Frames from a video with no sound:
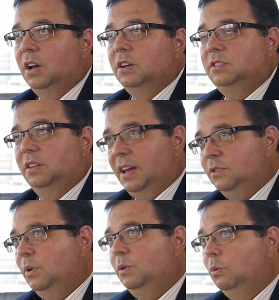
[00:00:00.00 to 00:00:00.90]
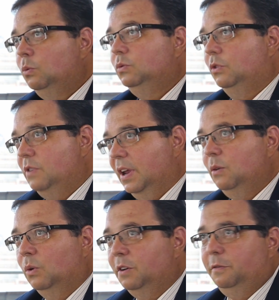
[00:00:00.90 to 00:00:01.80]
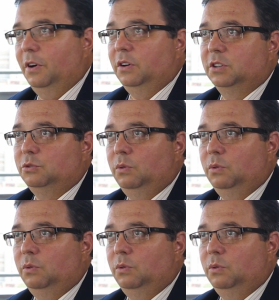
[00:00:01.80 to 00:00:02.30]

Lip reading: So that's where we really want to focus.